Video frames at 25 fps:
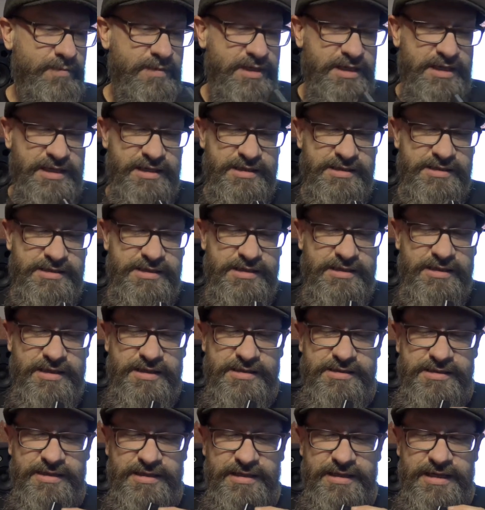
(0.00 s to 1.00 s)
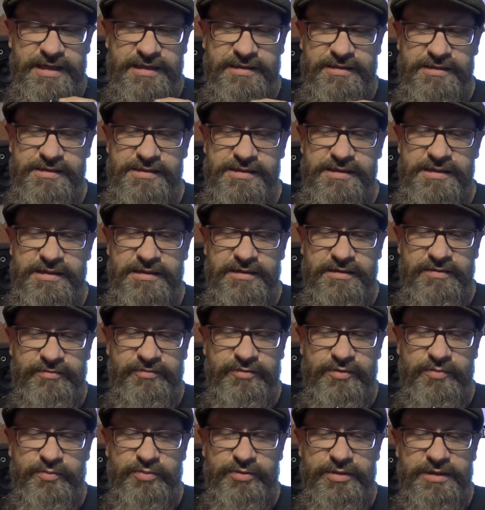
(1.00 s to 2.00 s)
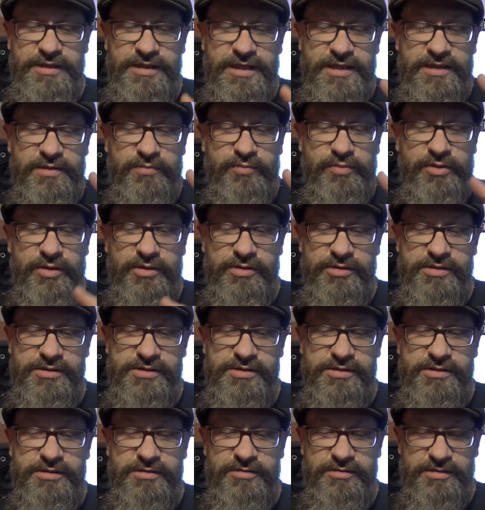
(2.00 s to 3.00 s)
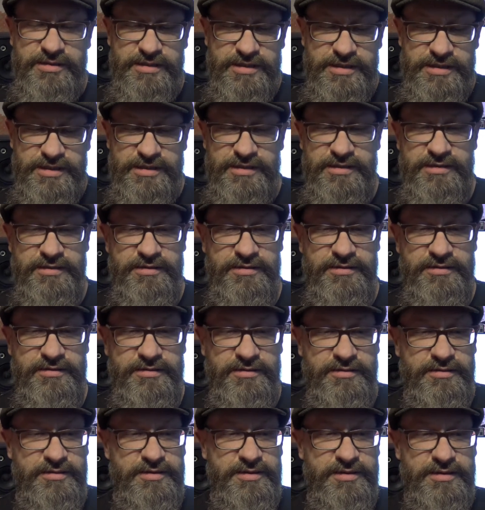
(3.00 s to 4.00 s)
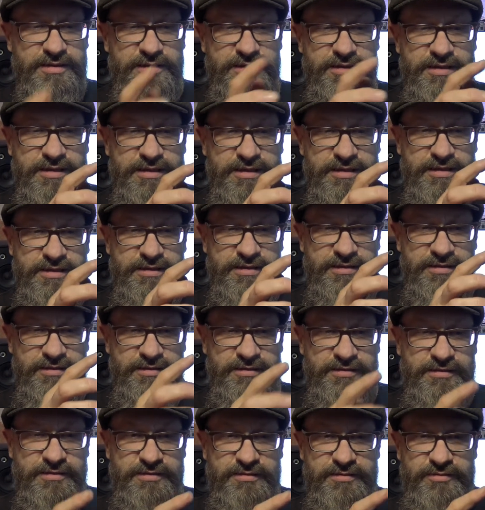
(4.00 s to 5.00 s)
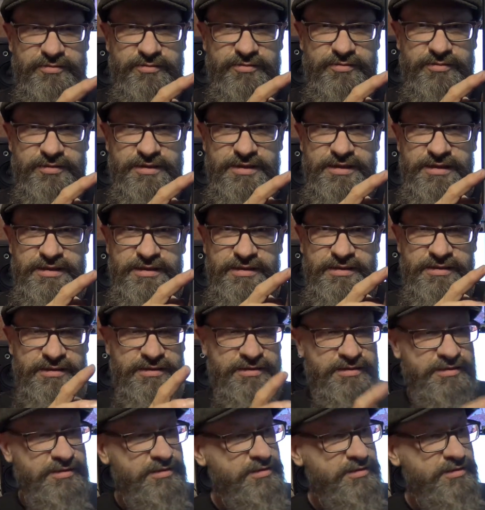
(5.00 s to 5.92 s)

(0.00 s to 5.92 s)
You can see there's connectors here for putting other blocks here, here, or here,